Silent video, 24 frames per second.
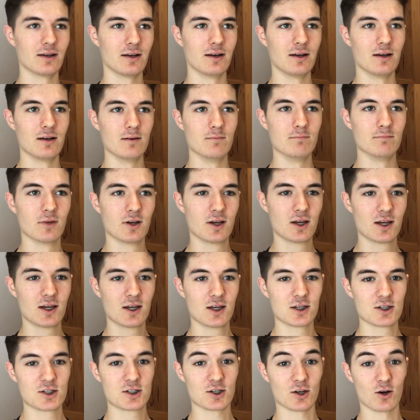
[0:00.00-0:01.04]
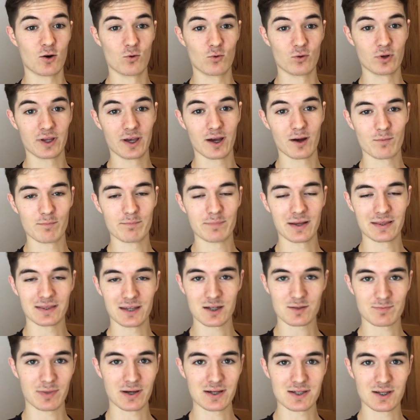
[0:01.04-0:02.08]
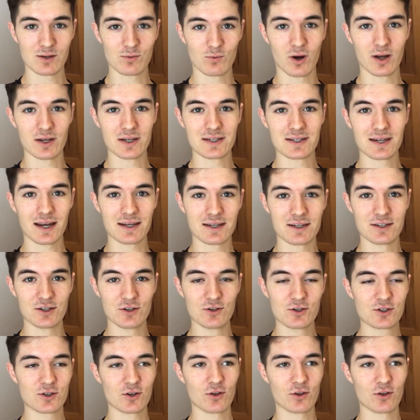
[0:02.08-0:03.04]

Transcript: Um, so yeah, but that's basically what I decided to do.